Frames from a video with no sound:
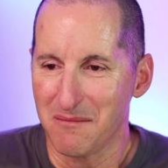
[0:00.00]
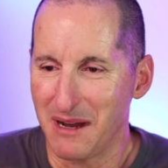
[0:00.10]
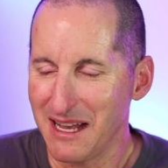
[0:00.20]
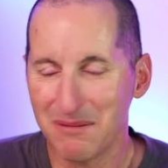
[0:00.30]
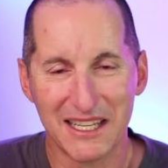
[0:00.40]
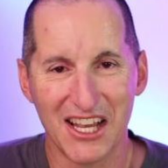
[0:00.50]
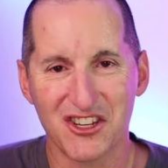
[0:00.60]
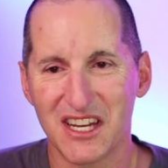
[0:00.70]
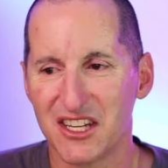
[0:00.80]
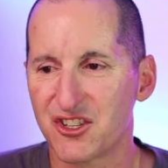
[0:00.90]
My
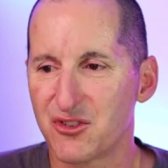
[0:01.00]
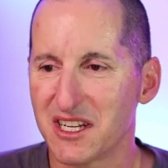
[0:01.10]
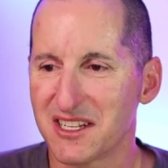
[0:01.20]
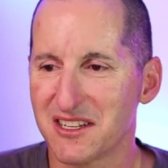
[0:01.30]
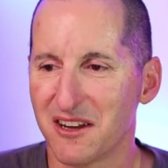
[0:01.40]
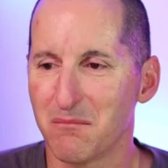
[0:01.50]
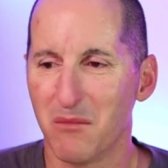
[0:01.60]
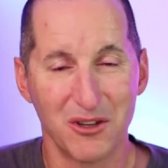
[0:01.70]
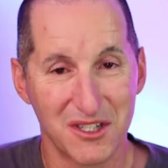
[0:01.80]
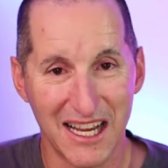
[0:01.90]
application has triggers on
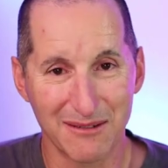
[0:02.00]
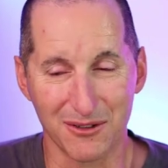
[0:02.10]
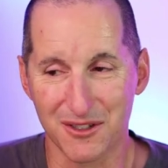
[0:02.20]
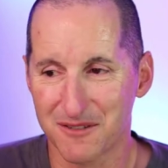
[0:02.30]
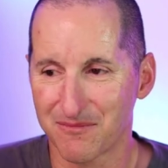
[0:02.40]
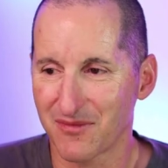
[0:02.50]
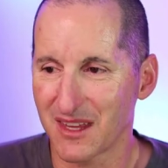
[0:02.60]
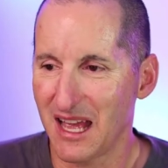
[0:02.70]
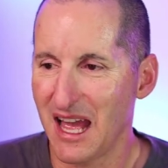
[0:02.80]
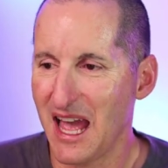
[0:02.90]
most tables
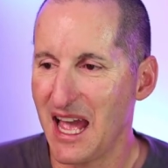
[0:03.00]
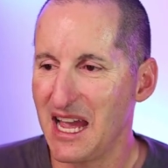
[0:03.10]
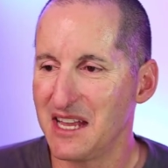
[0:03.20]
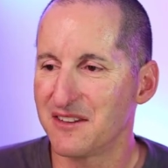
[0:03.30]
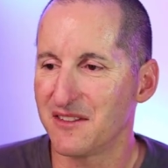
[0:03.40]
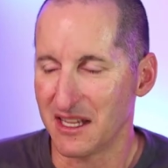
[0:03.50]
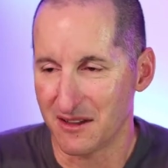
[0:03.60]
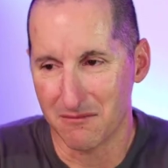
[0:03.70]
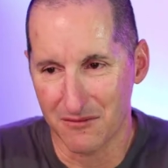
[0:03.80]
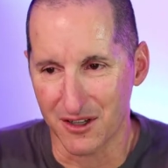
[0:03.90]
and
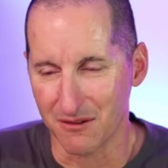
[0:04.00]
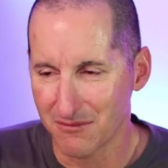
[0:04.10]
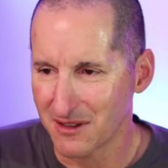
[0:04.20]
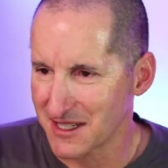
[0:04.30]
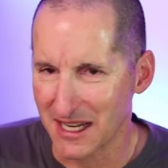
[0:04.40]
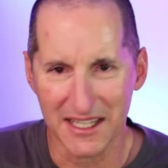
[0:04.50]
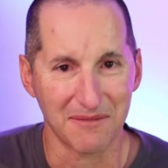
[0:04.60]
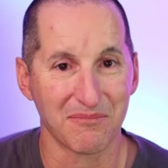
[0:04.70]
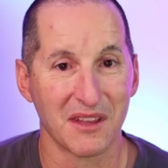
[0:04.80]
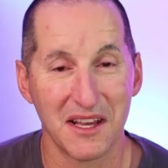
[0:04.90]
they, sorry, start
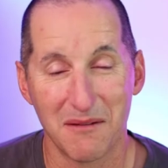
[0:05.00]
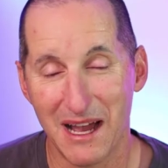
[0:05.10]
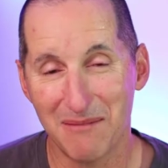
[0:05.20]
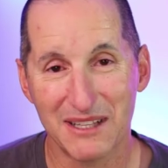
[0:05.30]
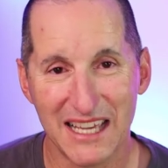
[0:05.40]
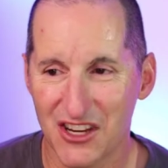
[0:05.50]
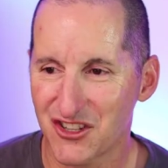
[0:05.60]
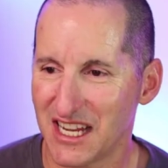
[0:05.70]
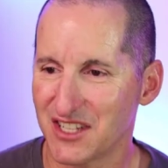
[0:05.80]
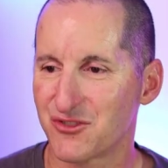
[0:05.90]
again. My
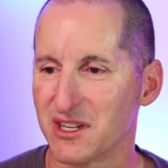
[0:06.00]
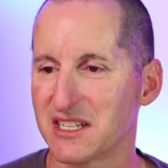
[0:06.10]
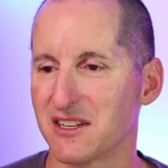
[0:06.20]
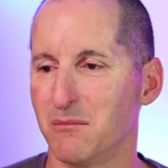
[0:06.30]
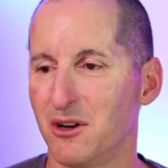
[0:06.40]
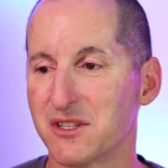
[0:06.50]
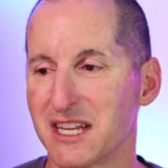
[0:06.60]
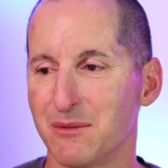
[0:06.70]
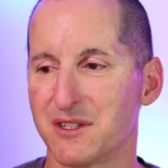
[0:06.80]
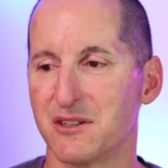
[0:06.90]
application has triggers on most
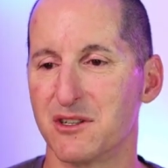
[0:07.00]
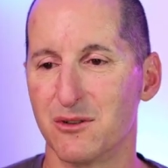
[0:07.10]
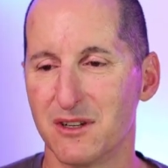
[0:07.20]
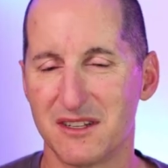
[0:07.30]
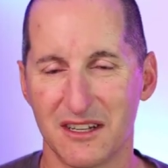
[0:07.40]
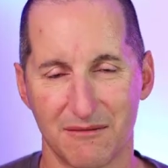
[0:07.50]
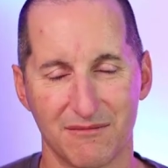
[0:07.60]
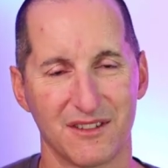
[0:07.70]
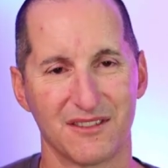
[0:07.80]
tables that do a DM.